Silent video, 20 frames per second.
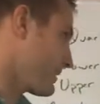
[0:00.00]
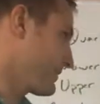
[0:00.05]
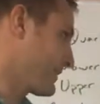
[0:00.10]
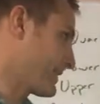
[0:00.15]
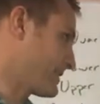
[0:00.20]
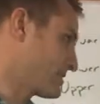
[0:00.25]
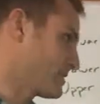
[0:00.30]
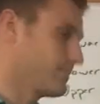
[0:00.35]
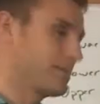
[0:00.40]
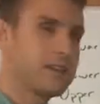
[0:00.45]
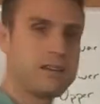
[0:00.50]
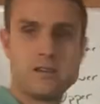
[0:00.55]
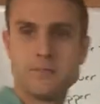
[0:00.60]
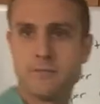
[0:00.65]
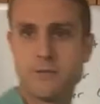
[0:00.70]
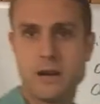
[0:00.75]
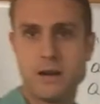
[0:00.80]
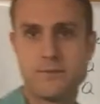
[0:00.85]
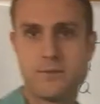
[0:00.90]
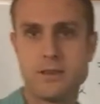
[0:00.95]
That's the median
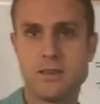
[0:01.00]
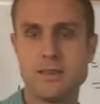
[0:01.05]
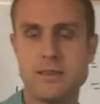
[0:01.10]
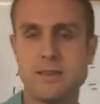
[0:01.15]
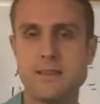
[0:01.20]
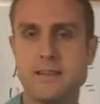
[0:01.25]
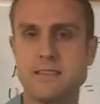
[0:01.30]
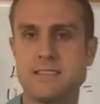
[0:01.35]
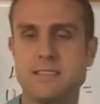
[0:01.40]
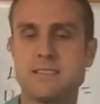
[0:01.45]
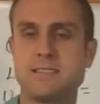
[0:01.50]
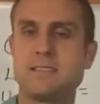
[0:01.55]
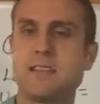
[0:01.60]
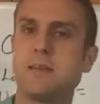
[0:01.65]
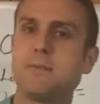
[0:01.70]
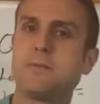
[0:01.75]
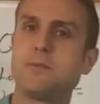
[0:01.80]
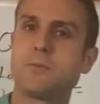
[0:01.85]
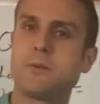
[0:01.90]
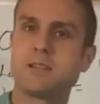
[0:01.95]
for everything. That's the
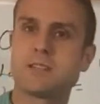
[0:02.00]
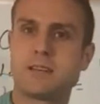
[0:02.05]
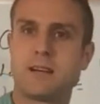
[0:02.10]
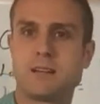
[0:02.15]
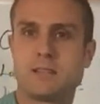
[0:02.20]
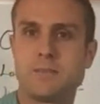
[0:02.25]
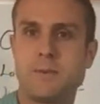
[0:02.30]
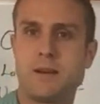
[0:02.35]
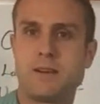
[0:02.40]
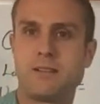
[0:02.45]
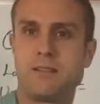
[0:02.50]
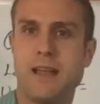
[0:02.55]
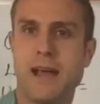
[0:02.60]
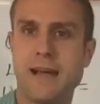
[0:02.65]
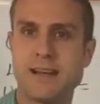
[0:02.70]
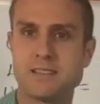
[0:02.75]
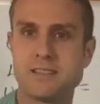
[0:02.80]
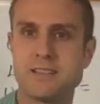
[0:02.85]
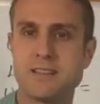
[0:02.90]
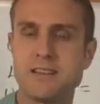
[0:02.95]
same thing we talked about in
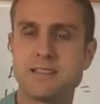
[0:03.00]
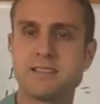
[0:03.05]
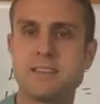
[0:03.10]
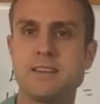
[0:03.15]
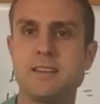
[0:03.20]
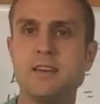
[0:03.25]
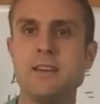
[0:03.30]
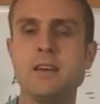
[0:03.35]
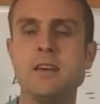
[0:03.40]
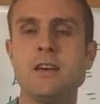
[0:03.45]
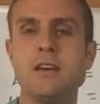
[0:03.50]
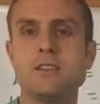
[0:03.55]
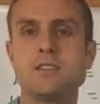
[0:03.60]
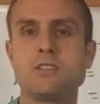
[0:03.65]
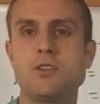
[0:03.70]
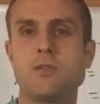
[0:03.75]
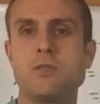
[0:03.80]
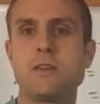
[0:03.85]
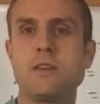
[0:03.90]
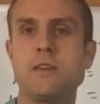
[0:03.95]
last lesson.
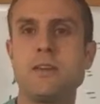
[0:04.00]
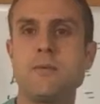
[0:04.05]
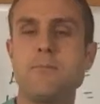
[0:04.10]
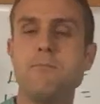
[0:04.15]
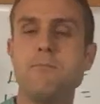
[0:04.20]
So the